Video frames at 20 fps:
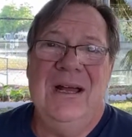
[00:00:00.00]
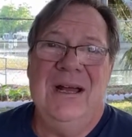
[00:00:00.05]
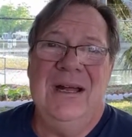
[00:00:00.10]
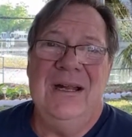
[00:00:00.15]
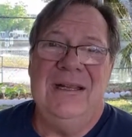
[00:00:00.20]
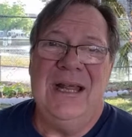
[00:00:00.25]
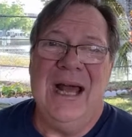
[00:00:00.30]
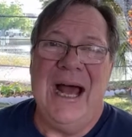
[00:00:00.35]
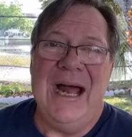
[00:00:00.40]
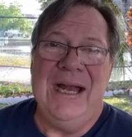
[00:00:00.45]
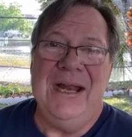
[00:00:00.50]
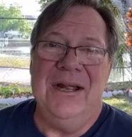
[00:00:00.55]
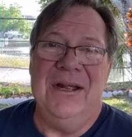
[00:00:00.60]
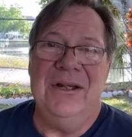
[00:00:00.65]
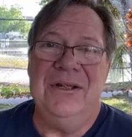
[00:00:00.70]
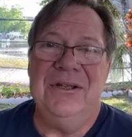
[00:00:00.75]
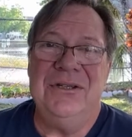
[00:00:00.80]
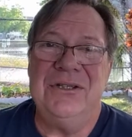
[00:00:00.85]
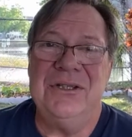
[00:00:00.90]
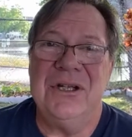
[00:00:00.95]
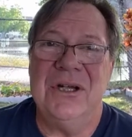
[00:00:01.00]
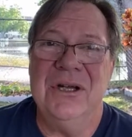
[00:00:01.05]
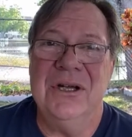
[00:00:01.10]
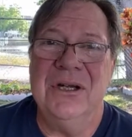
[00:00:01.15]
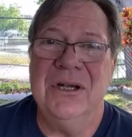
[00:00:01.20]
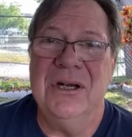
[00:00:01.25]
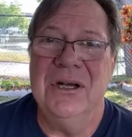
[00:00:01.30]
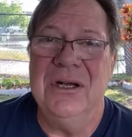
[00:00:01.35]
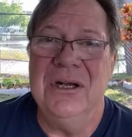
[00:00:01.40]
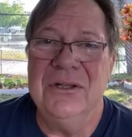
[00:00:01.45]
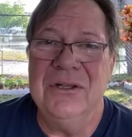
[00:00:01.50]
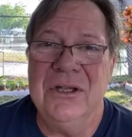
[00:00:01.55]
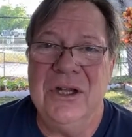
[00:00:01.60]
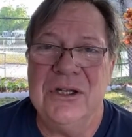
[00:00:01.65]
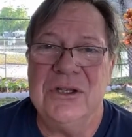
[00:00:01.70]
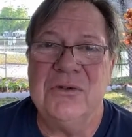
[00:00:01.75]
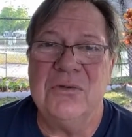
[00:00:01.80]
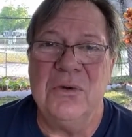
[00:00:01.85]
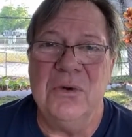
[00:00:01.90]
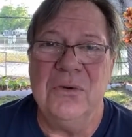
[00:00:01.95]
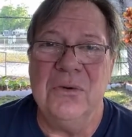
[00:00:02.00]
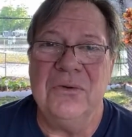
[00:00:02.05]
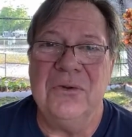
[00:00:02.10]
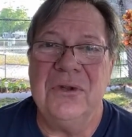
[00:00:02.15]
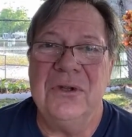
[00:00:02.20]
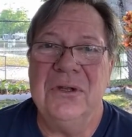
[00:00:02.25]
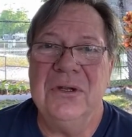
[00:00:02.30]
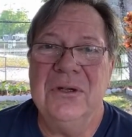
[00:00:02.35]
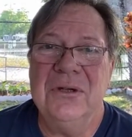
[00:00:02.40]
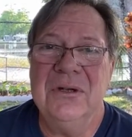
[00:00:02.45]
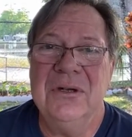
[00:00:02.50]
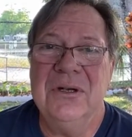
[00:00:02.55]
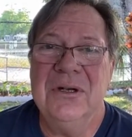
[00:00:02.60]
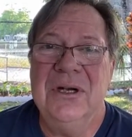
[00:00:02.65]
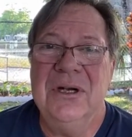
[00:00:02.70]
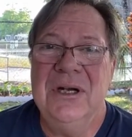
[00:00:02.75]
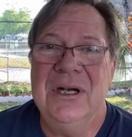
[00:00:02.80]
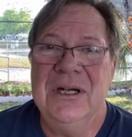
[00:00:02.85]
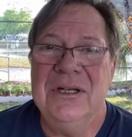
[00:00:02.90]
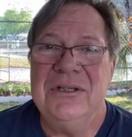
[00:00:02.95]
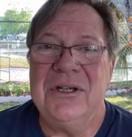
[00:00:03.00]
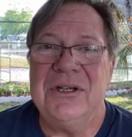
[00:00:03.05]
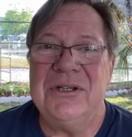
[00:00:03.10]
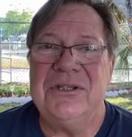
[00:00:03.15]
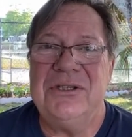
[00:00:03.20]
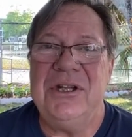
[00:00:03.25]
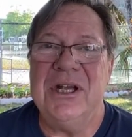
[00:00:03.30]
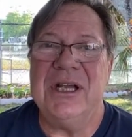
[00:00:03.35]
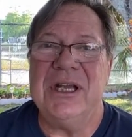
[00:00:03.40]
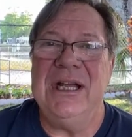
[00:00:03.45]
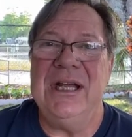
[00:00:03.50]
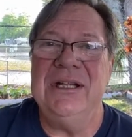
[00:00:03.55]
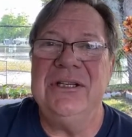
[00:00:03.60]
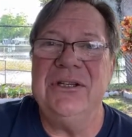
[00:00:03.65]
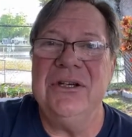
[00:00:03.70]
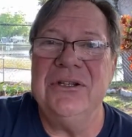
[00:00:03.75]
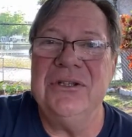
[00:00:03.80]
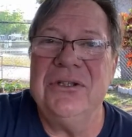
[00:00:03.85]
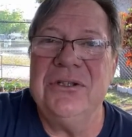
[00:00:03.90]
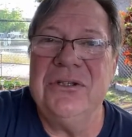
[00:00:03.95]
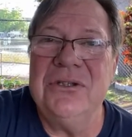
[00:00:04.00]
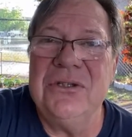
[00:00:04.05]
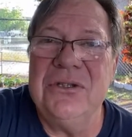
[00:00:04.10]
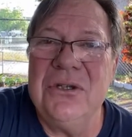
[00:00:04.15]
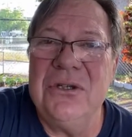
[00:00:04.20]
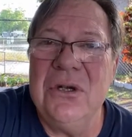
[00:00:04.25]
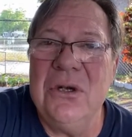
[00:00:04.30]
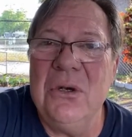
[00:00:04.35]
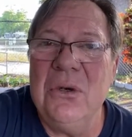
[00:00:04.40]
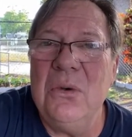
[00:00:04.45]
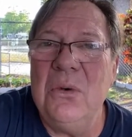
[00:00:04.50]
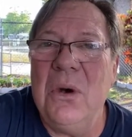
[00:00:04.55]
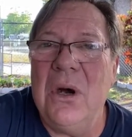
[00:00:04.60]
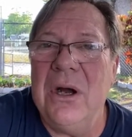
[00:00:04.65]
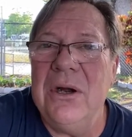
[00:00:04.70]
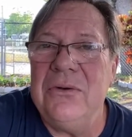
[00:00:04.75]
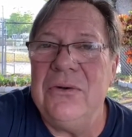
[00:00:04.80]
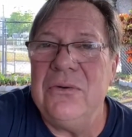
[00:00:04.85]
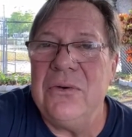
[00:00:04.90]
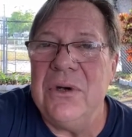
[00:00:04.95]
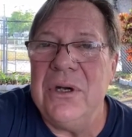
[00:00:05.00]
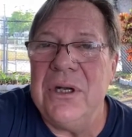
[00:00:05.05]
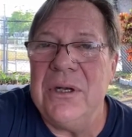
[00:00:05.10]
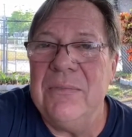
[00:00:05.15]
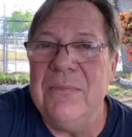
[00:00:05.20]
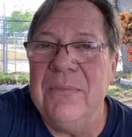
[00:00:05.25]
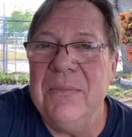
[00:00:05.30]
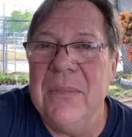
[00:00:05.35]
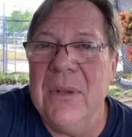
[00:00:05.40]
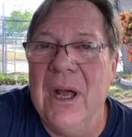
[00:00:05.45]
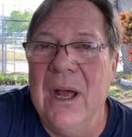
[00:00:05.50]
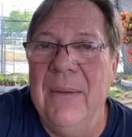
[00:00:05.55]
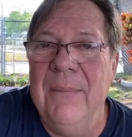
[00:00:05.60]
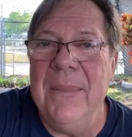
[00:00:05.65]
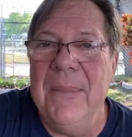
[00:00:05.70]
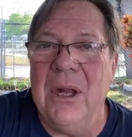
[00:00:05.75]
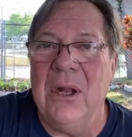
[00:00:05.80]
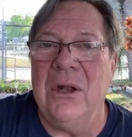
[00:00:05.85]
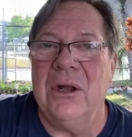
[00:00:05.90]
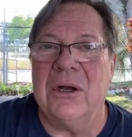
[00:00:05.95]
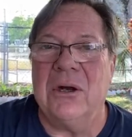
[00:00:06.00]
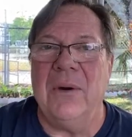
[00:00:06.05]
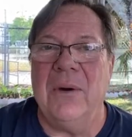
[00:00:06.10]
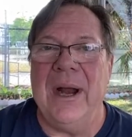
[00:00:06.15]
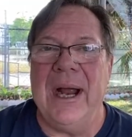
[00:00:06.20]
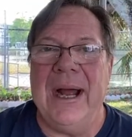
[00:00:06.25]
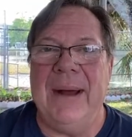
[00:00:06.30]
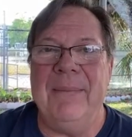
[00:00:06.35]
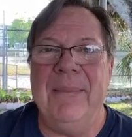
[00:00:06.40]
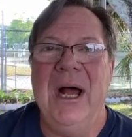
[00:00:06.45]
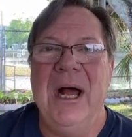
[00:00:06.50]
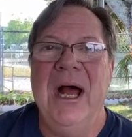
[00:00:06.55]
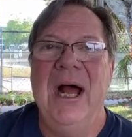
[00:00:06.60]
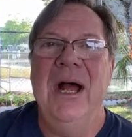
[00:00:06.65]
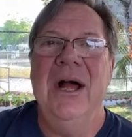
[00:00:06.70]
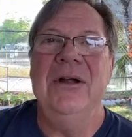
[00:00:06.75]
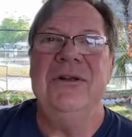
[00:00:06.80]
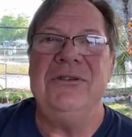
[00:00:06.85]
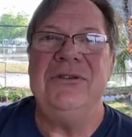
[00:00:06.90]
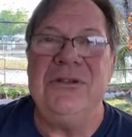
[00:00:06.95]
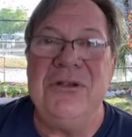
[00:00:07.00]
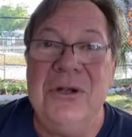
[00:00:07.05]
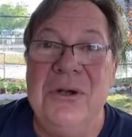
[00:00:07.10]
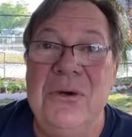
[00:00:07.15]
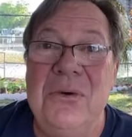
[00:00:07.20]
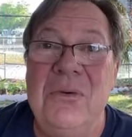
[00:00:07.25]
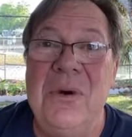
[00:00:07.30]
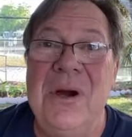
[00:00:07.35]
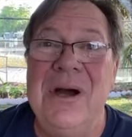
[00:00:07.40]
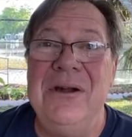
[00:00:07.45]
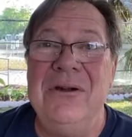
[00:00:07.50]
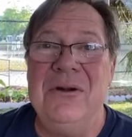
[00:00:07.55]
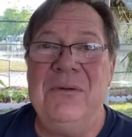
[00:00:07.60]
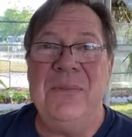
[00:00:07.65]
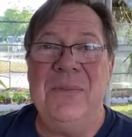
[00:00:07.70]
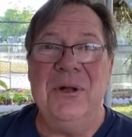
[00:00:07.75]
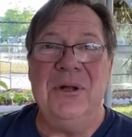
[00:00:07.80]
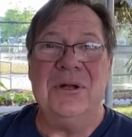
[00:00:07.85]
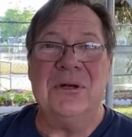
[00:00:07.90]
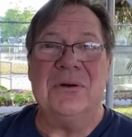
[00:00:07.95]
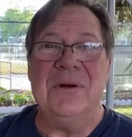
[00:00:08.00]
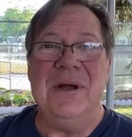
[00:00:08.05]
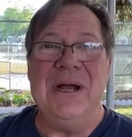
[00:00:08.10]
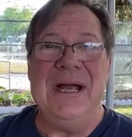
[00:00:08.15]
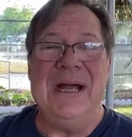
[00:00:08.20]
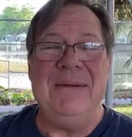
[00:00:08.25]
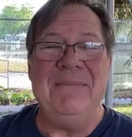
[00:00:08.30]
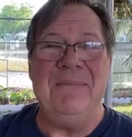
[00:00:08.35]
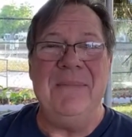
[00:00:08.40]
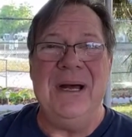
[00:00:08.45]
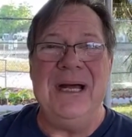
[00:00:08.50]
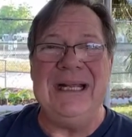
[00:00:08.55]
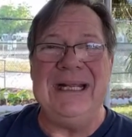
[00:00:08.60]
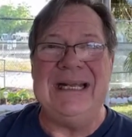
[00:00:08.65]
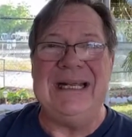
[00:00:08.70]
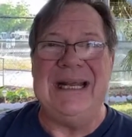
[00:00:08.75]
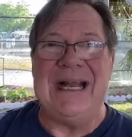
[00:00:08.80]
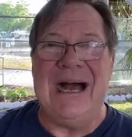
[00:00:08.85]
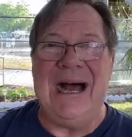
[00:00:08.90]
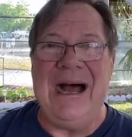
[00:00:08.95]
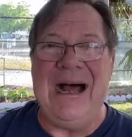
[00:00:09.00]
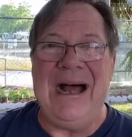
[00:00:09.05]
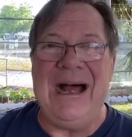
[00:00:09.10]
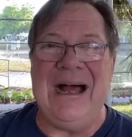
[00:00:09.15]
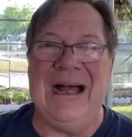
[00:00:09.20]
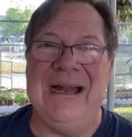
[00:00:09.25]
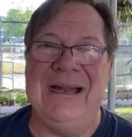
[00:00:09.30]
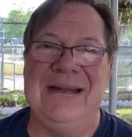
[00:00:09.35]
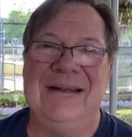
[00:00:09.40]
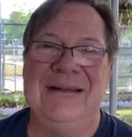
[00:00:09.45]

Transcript: That is the truth. Just sticking to 200 milligram. 200 milligram? My God.